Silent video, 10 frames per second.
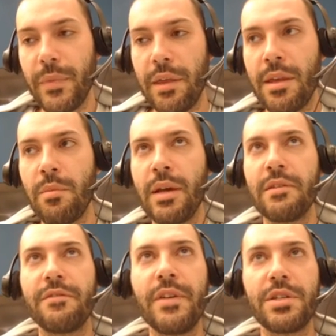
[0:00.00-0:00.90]
I think my
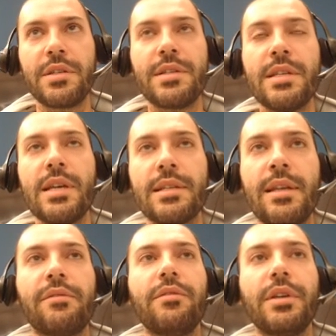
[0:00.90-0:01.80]
efficiency has
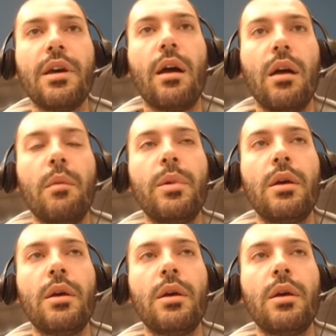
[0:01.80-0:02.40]
definitely gone up.